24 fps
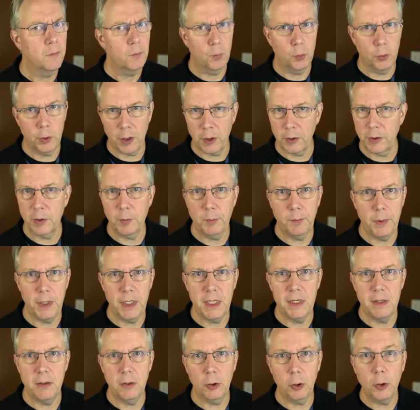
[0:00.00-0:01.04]
We're not going to
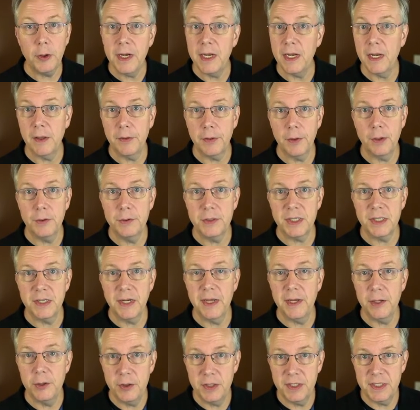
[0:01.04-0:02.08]
be looking at those
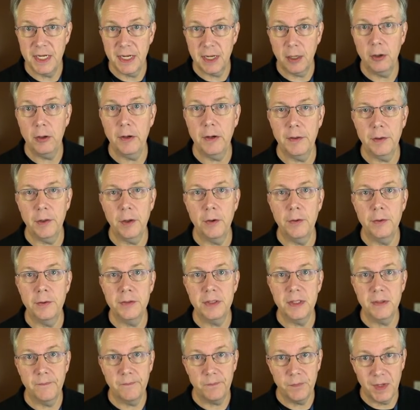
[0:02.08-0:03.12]
today. You can take a look at
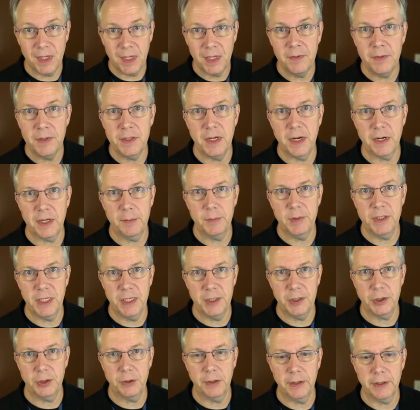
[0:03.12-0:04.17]
those in the
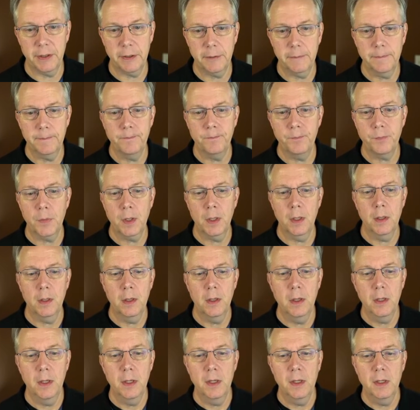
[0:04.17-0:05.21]
documentation link.
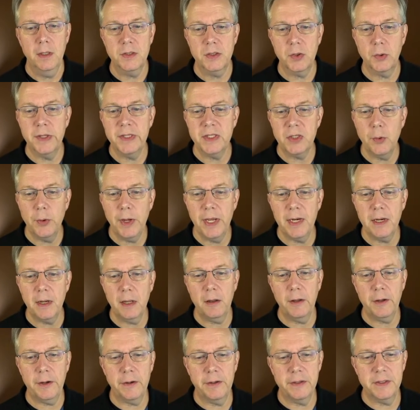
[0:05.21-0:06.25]
So let's go ahead and
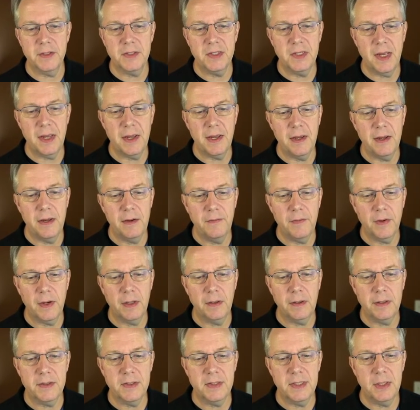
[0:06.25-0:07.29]
click on save
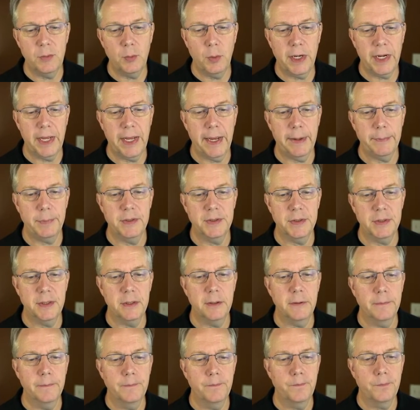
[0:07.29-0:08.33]
and let's see what happens
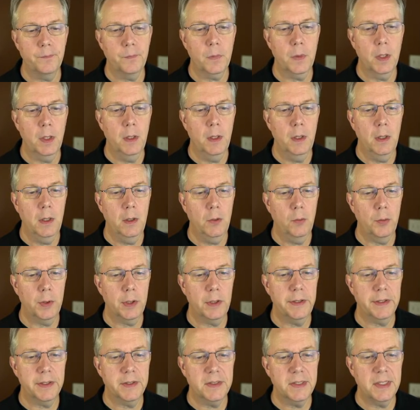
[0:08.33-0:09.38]
here. We
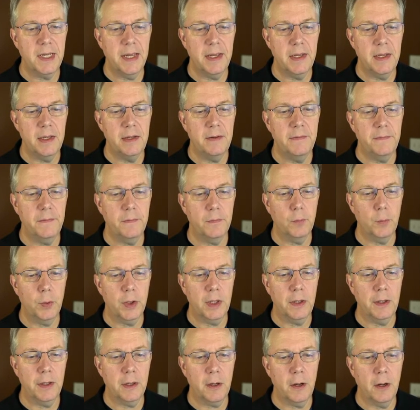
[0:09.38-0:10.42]
click save, we
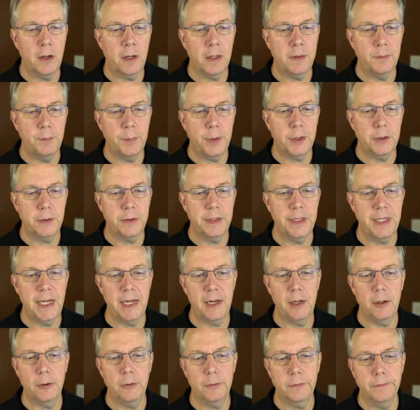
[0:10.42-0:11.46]
click on build
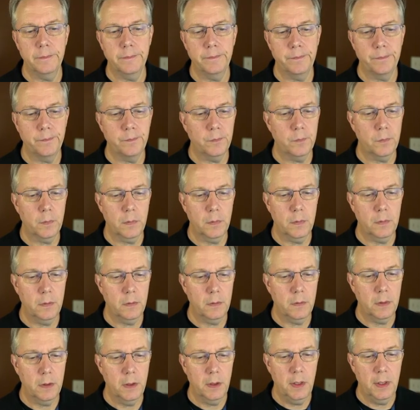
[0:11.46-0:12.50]
now.
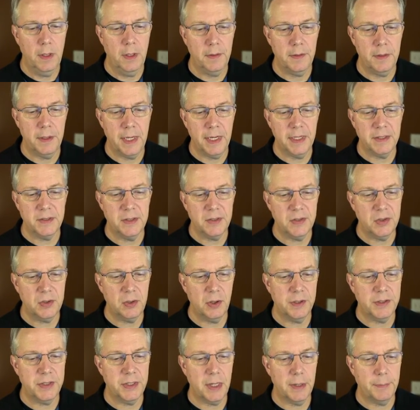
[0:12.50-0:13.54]
Then as this
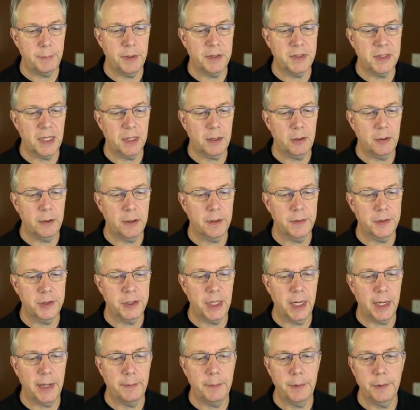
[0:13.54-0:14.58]
starts up, let's take a look at the
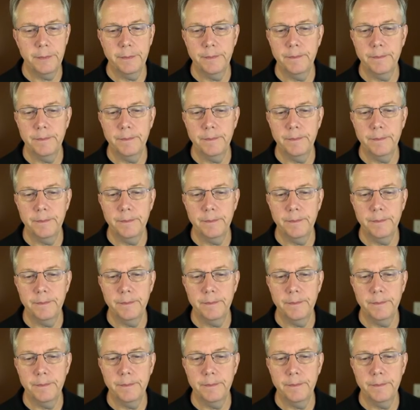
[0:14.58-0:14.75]
job.